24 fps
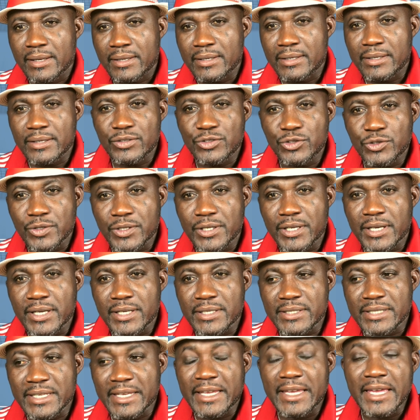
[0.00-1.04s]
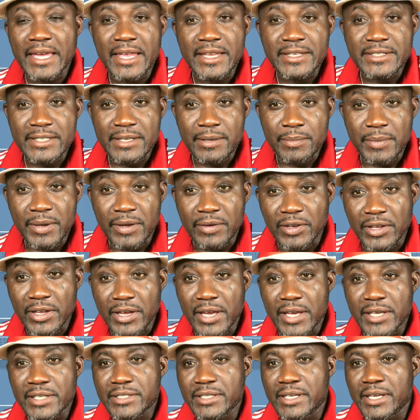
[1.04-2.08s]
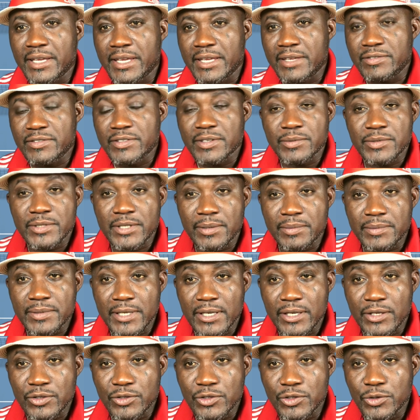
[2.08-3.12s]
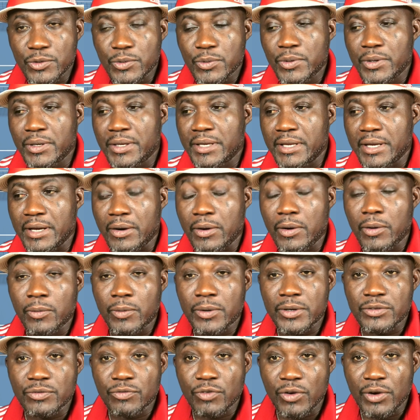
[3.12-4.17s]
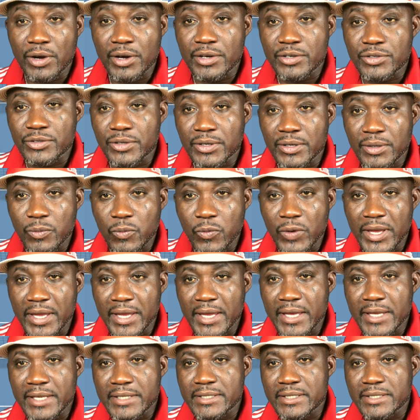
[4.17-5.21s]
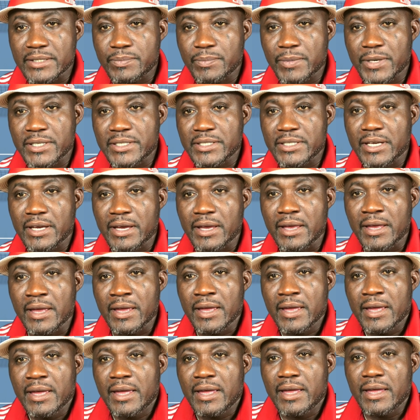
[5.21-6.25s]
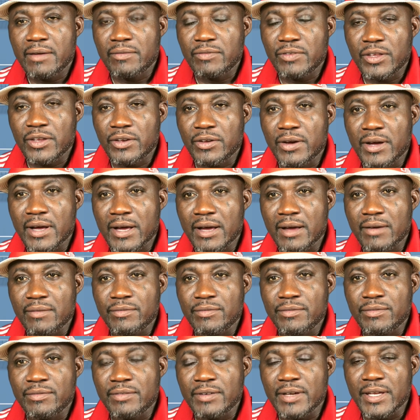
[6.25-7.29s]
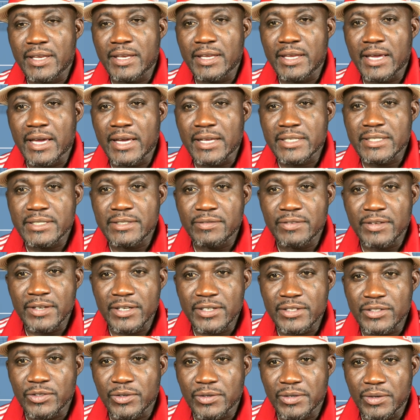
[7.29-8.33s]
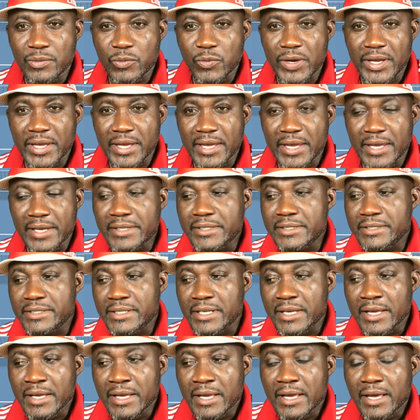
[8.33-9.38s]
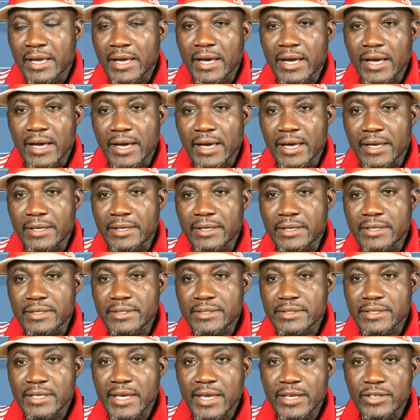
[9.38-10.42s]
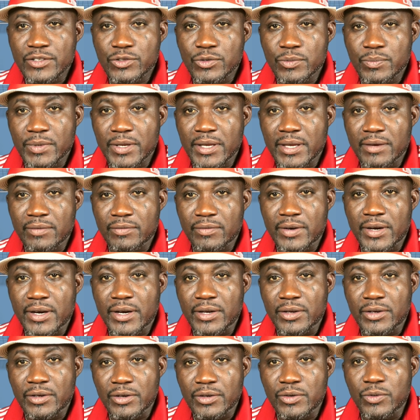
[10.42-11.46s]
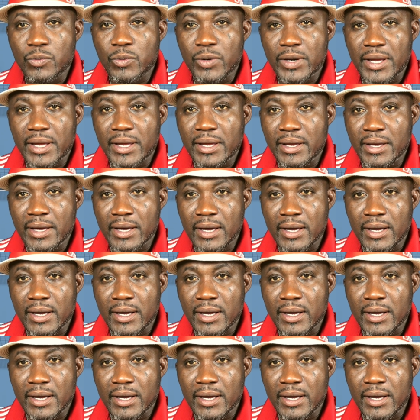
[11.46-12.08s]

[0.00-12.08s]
the juniors, it gets them engaged, it gives them something to do. They are always focused on the weekends, especially if they don't have any activities on the weekends. This tends to be a very good way